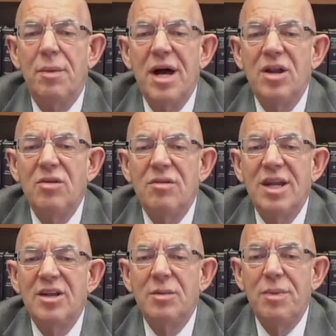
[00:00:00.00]
but you
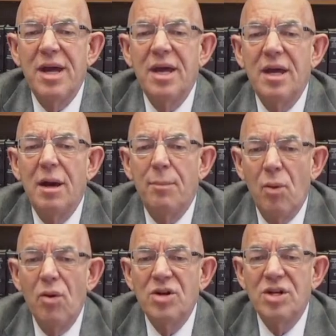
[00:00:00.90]
need to pay a
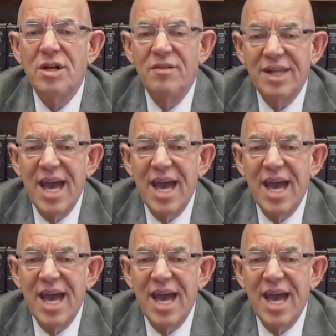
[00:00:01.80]
portion of the